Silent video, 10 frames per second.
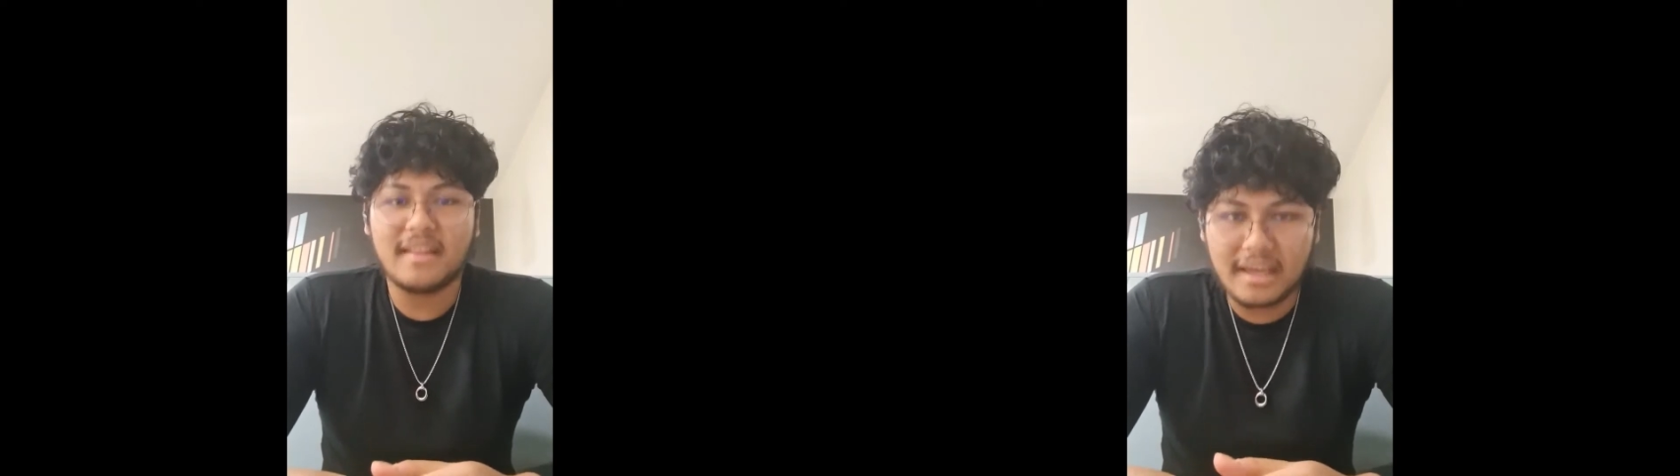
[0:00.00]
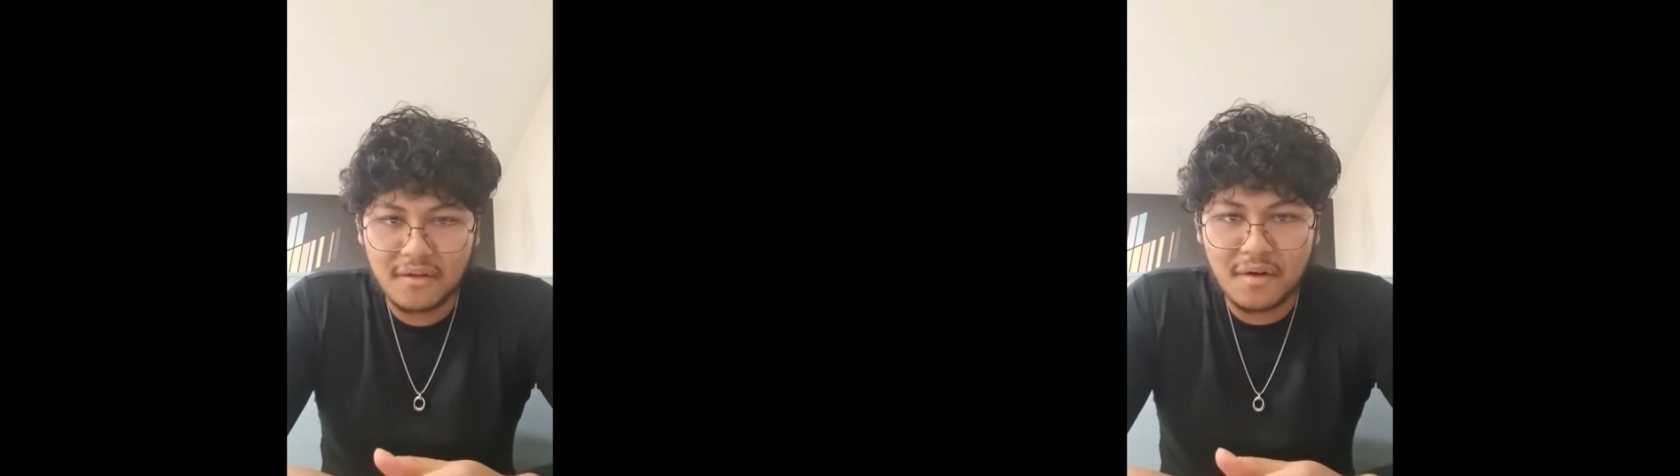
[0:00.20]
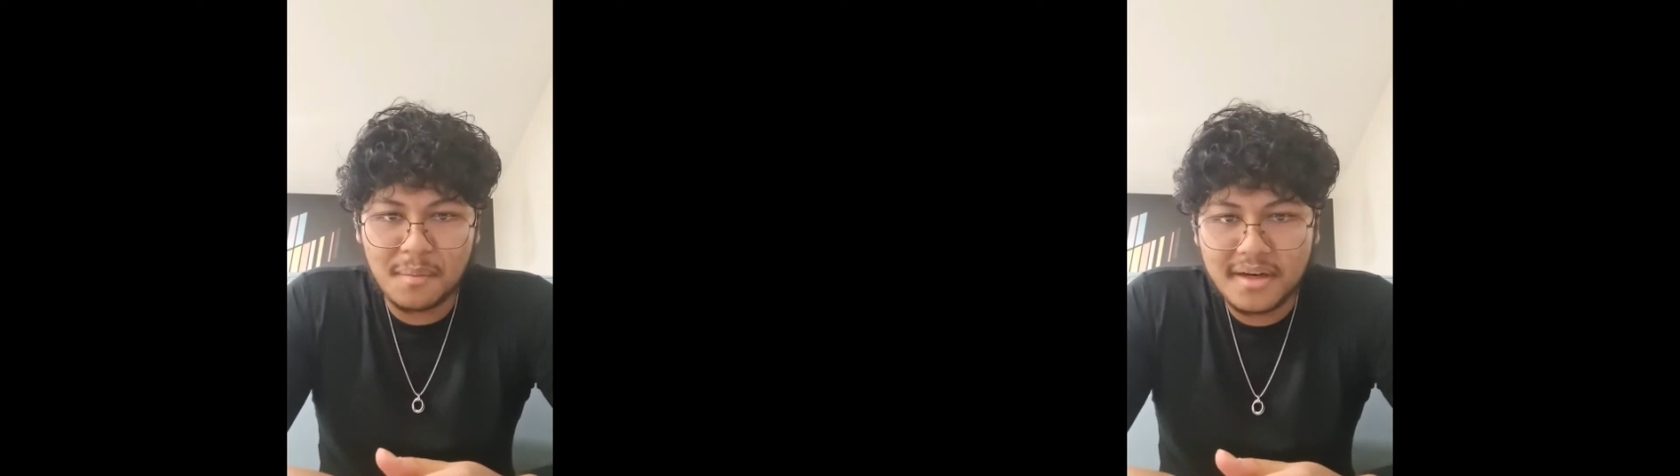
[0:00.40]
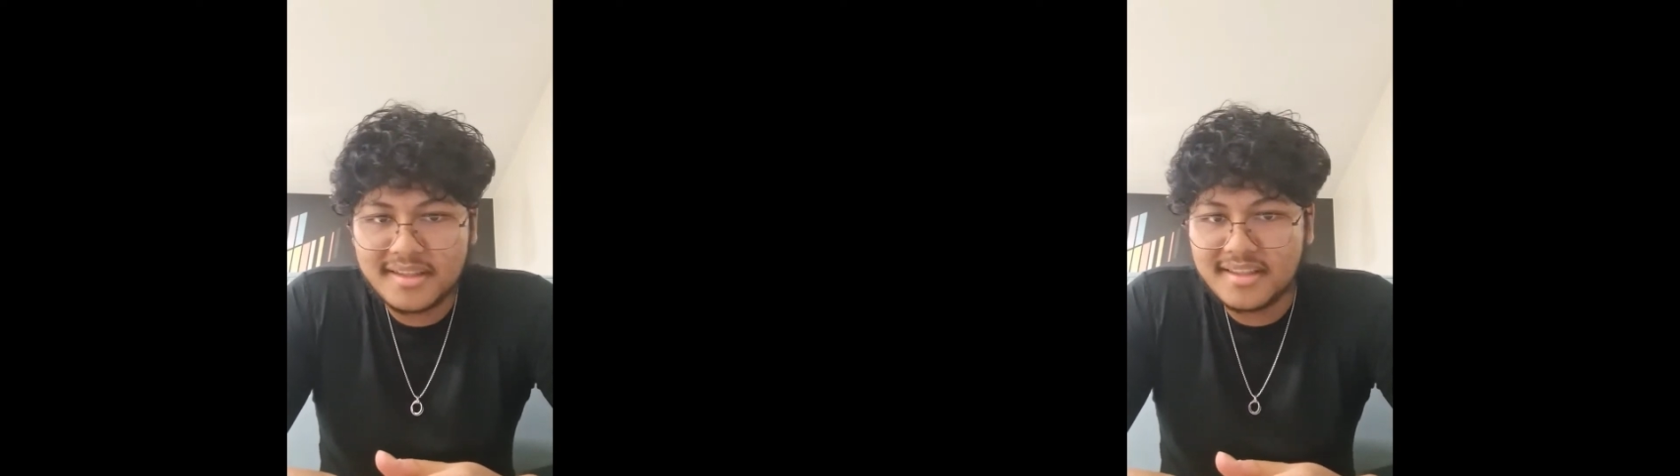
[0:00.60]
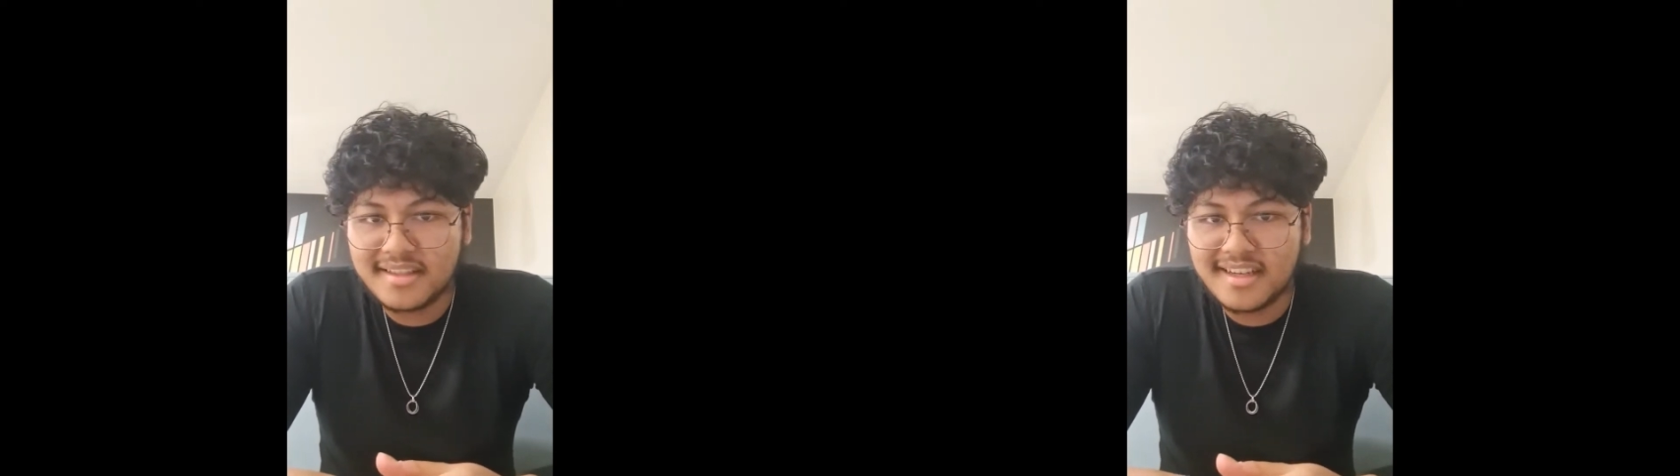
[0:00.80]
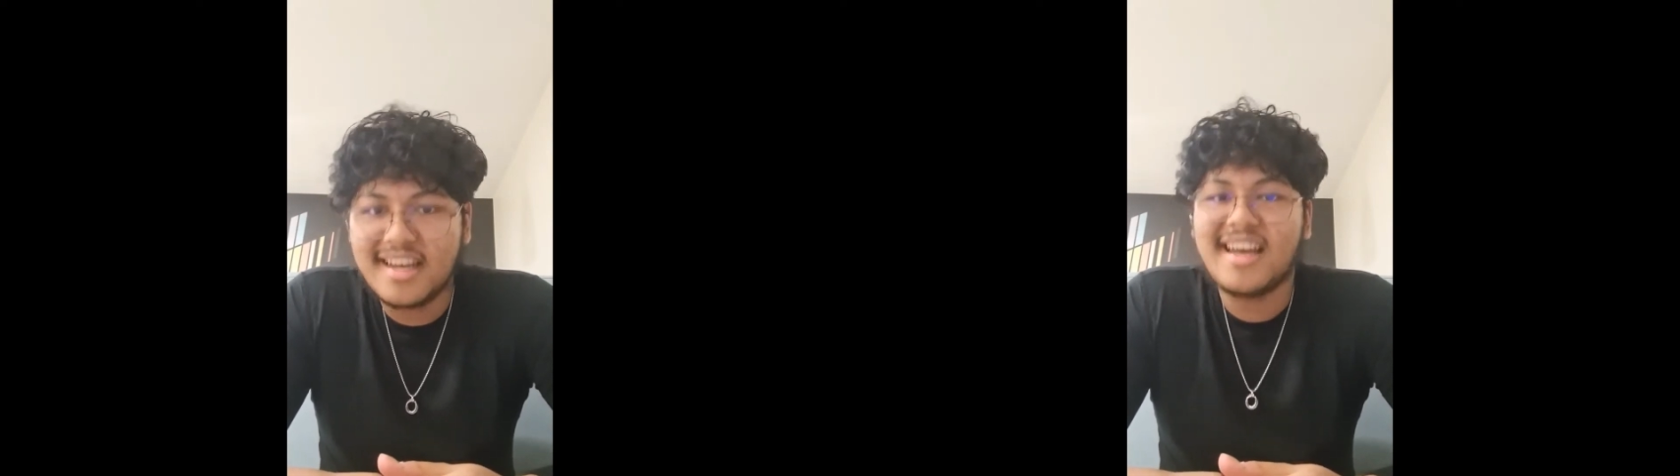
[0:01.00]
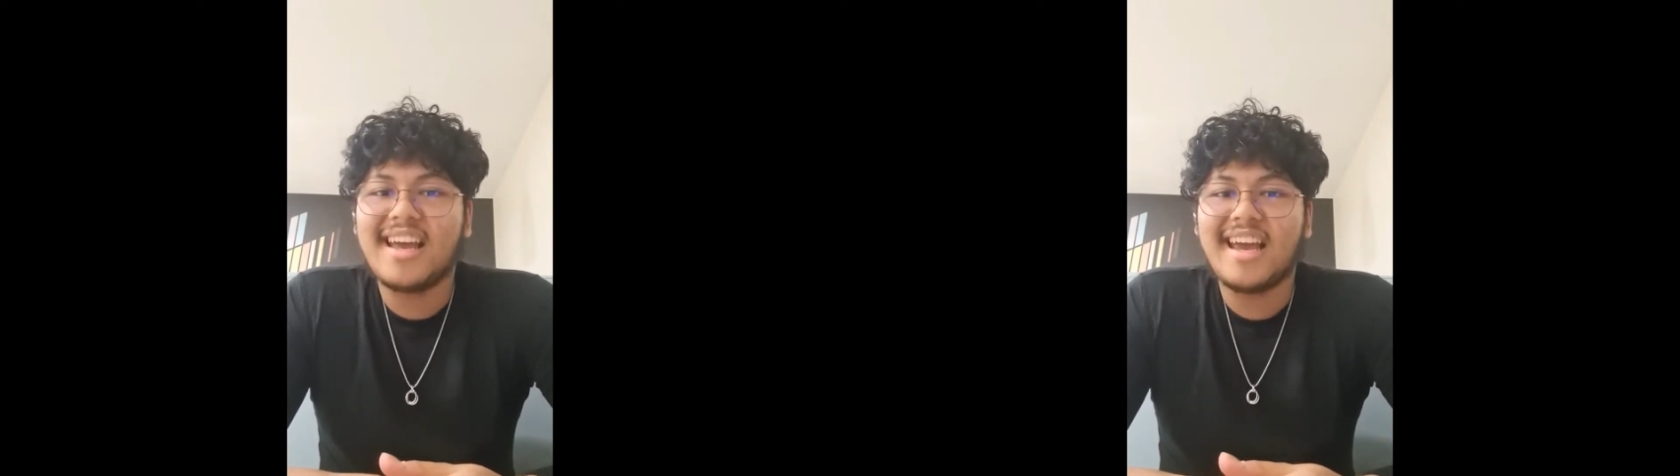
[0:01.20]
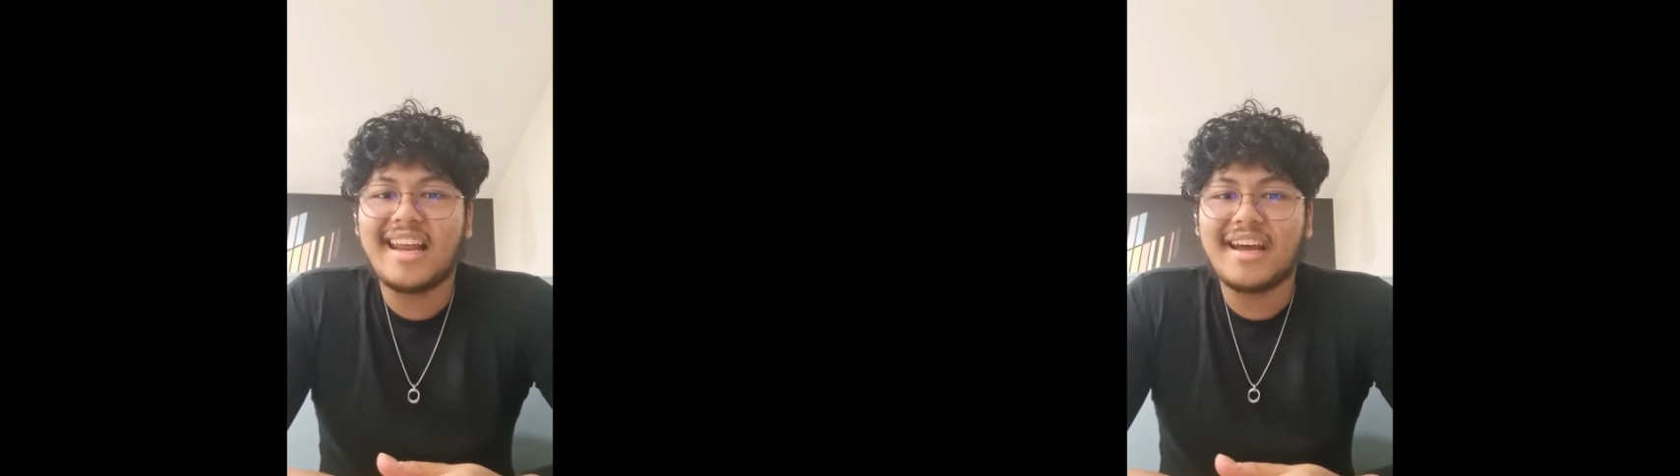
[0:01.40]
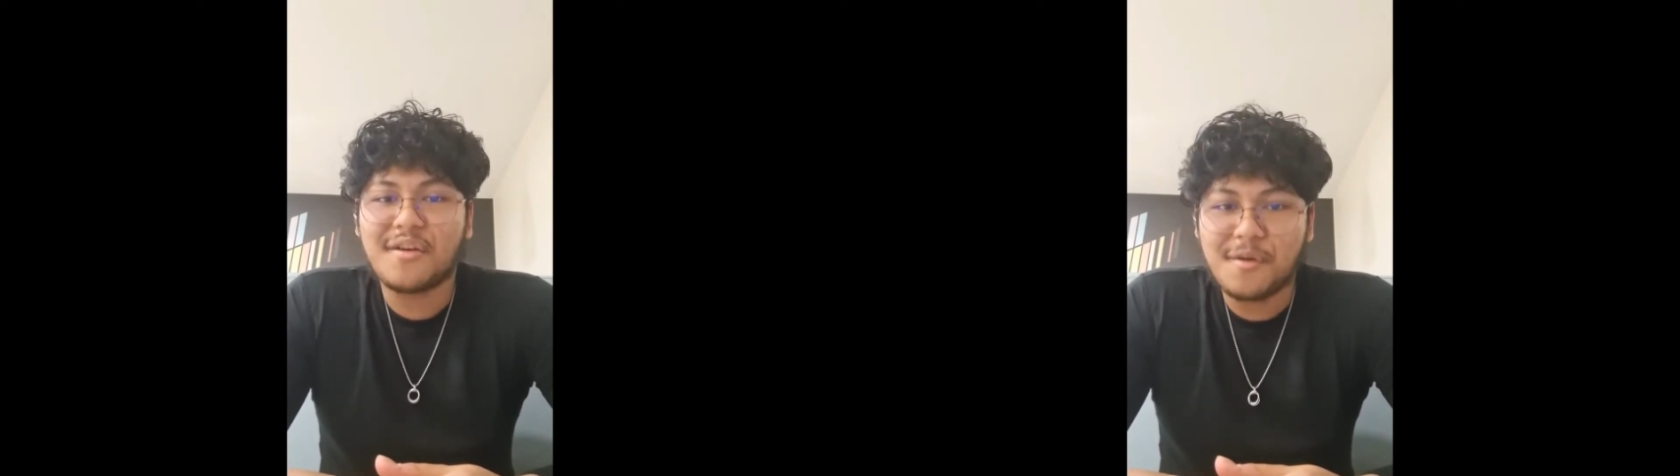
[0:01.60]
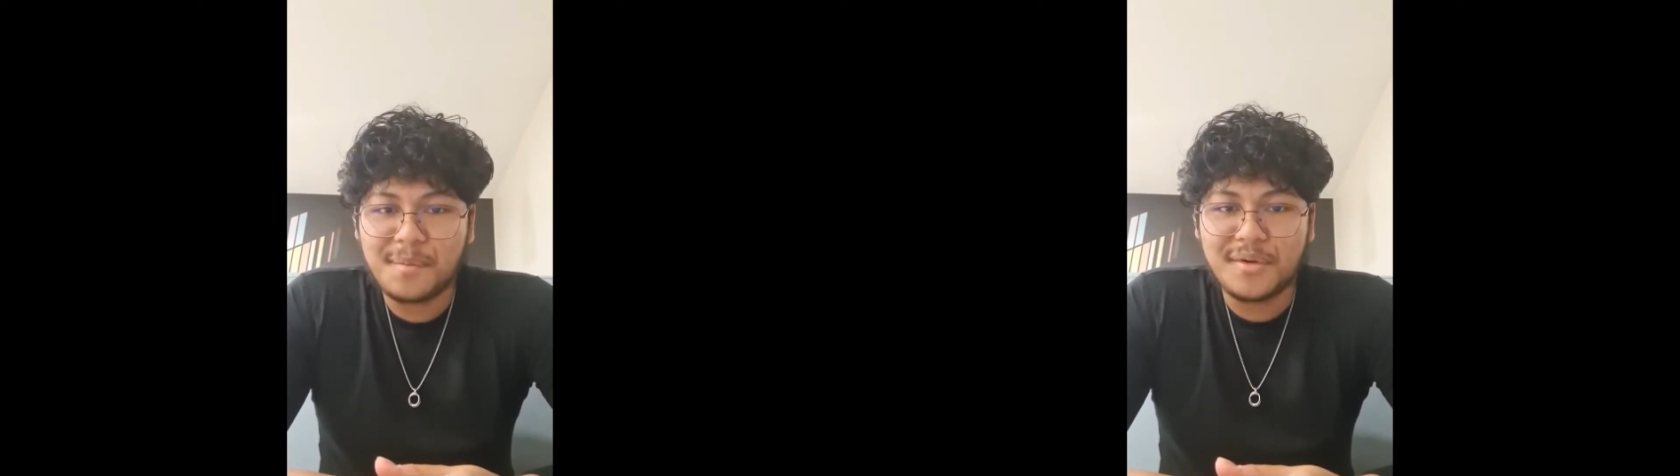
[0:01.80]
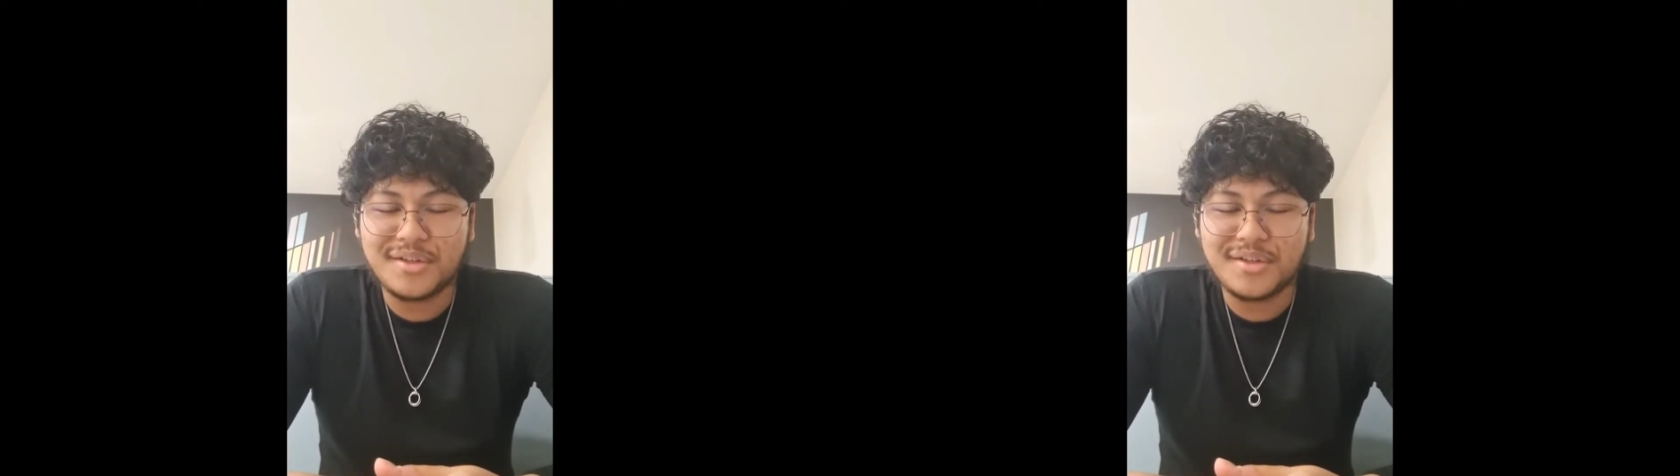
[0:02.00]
Thank you very much, and I hope you